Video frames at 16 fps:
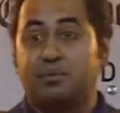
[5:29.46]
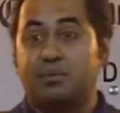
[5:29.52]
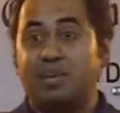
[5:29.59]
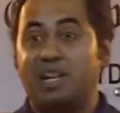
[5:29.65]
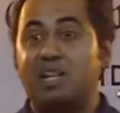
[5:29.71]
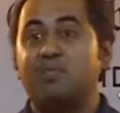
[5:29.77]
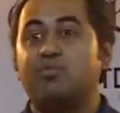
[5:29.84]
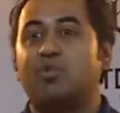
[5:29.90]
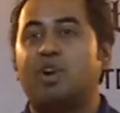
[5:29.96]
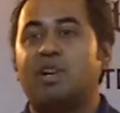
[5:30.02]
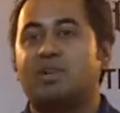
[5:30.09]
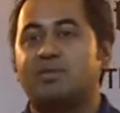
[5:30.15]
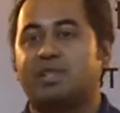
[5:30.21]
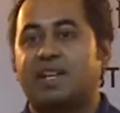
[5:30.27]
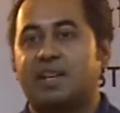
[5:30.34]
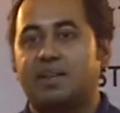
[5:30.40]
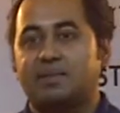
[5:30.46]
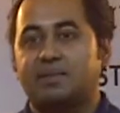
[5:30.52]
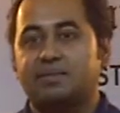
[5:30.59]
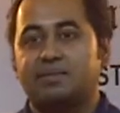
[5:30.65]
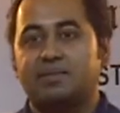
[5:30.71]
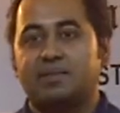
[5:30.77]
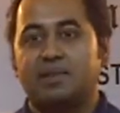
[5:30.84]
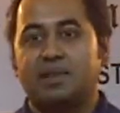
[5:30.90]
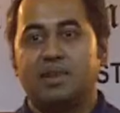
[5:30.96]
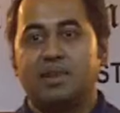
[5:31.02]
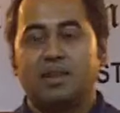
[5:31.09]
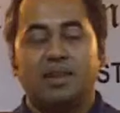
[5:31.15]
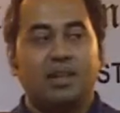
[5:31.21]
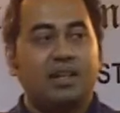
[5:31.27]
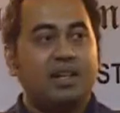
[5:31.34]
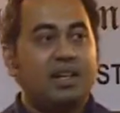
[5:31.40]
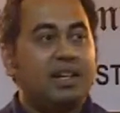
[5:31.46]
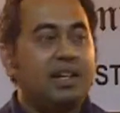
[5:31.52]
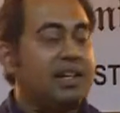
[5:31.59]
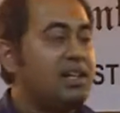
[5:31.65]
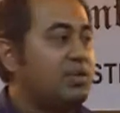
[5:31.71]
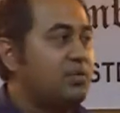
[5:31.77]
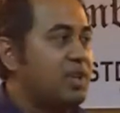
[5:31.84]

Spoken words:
believe what you say. In